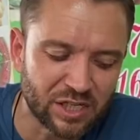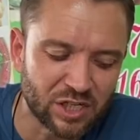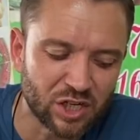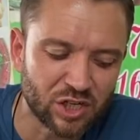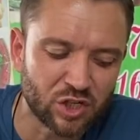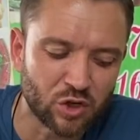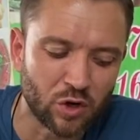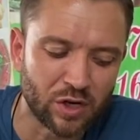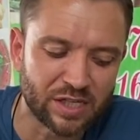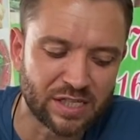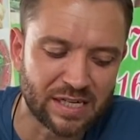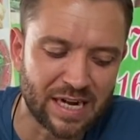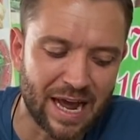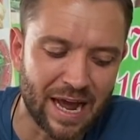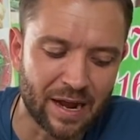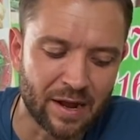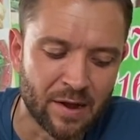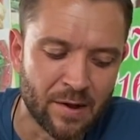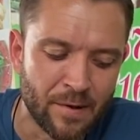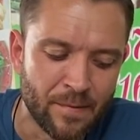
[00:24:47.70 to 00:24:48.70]
are sort of
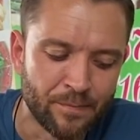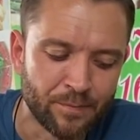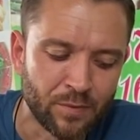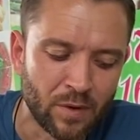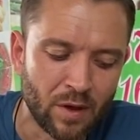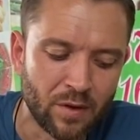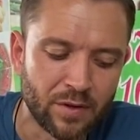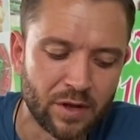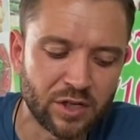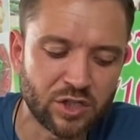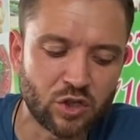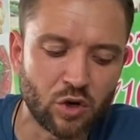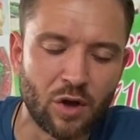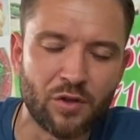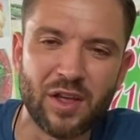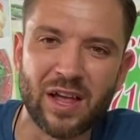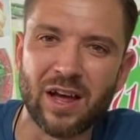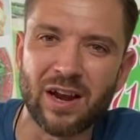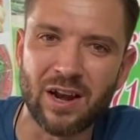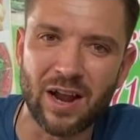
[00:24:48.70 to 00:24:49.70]
snack This sort of
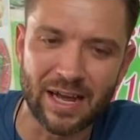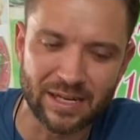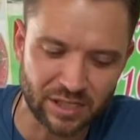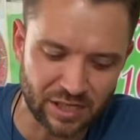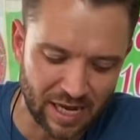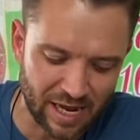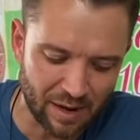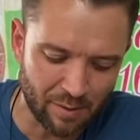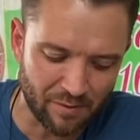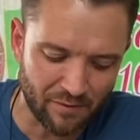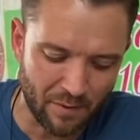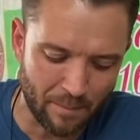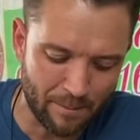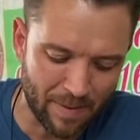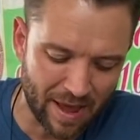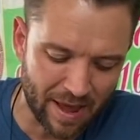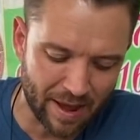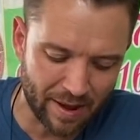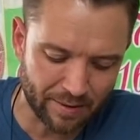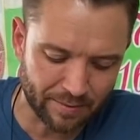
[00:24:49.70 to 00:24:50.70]
thing I'd like to eat with a
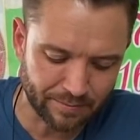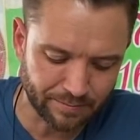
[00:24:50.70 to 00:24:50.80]
beer.